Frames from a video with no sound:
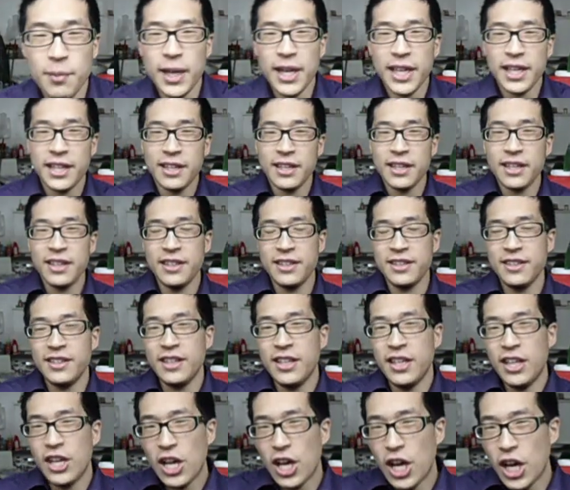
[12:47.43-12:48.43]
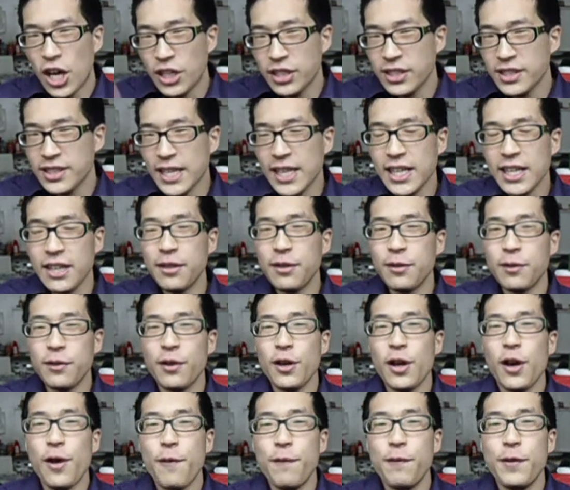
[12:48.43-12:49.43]
make a second
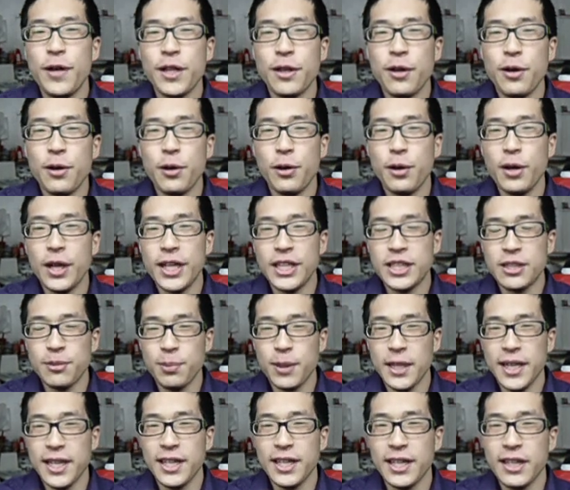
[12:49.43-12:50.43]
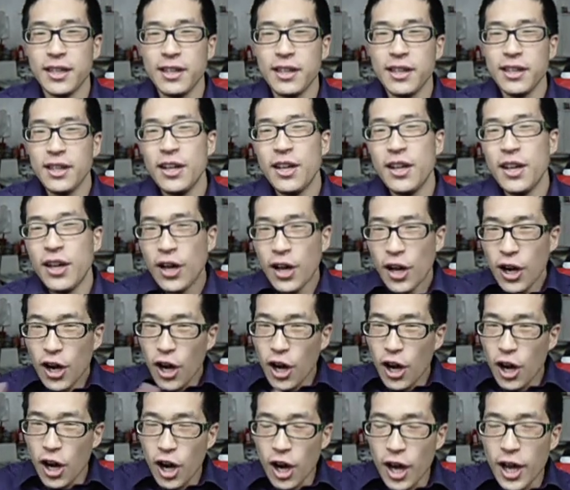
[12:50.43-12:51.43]
video explaining
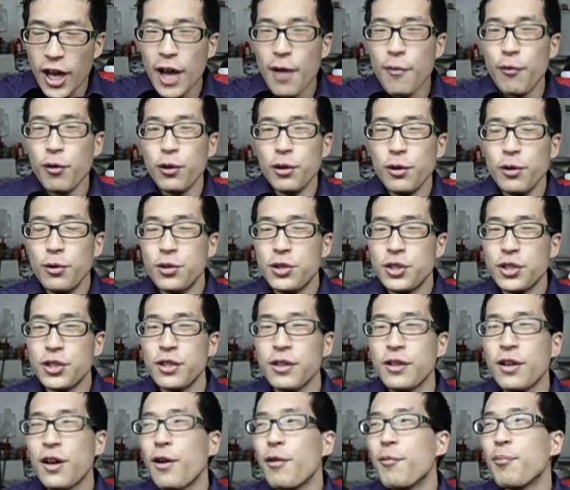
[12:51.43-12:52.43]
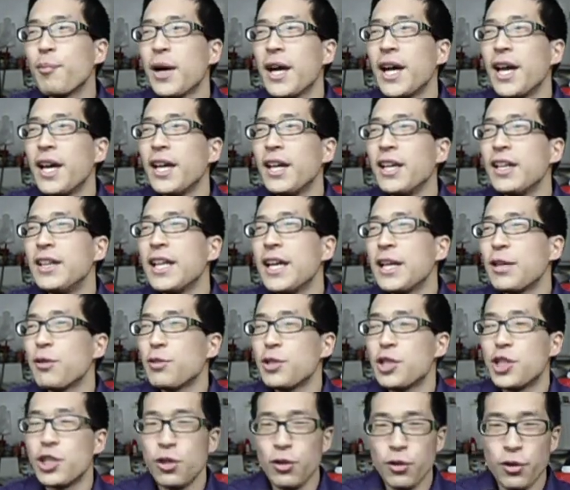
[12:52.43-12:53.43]
evolution of my
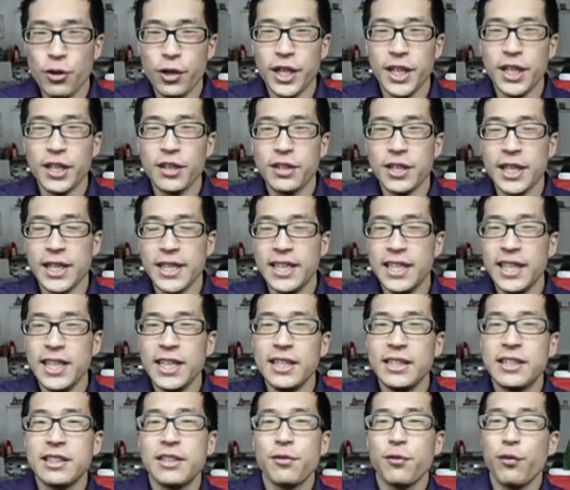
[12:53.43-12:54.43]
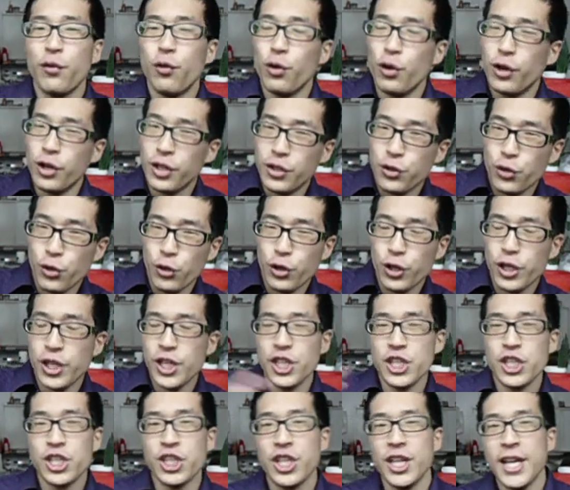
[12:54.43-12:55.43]
language learning techniques for
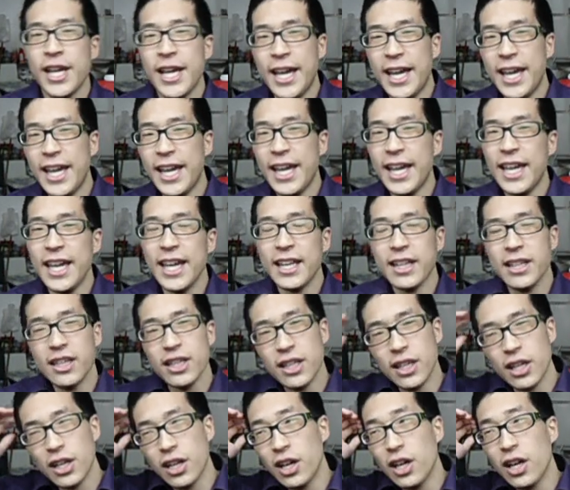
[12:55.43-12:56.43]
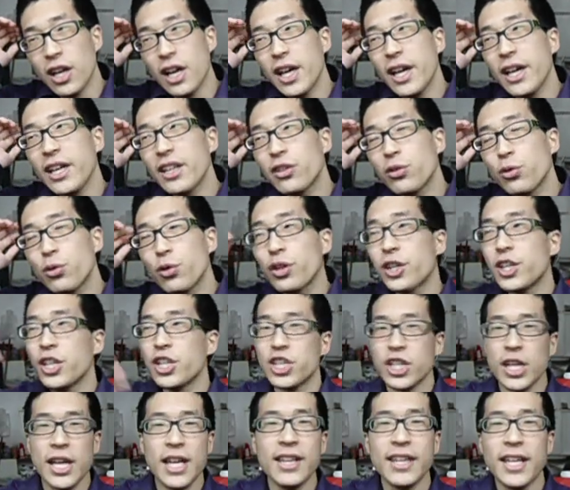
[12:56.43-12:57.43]
and
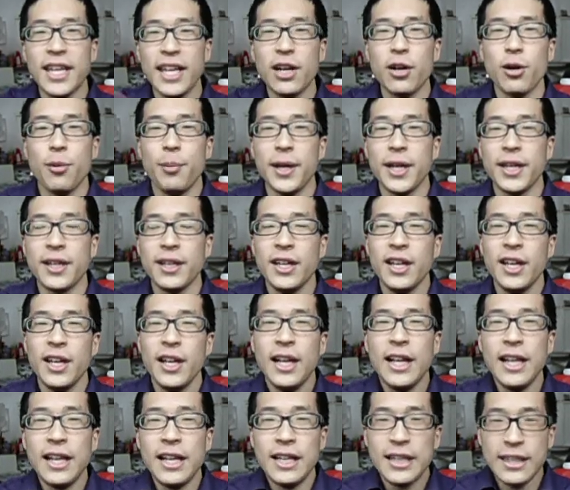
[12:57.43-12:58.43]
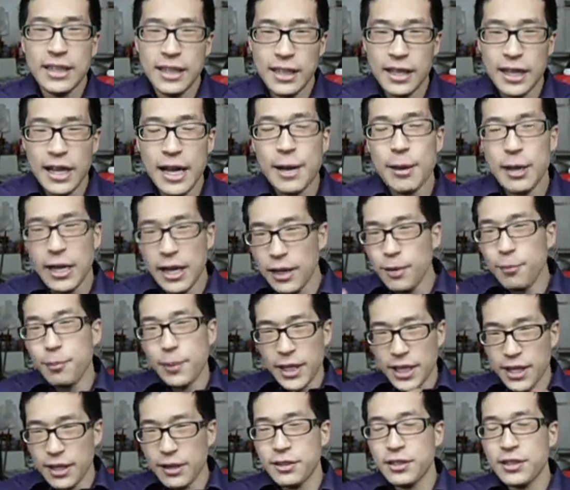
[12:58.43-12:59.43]
Turkish and Arabic. I'll
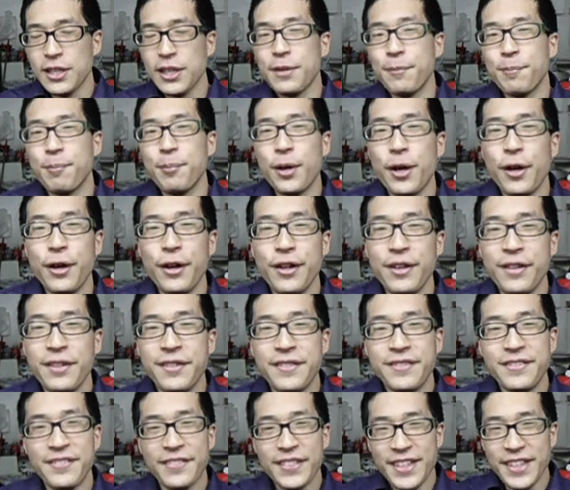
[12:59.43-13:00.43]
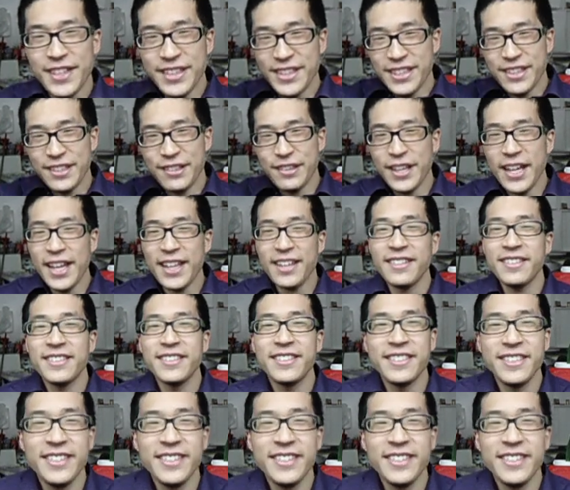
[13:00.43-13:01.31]
make a second part. See you then.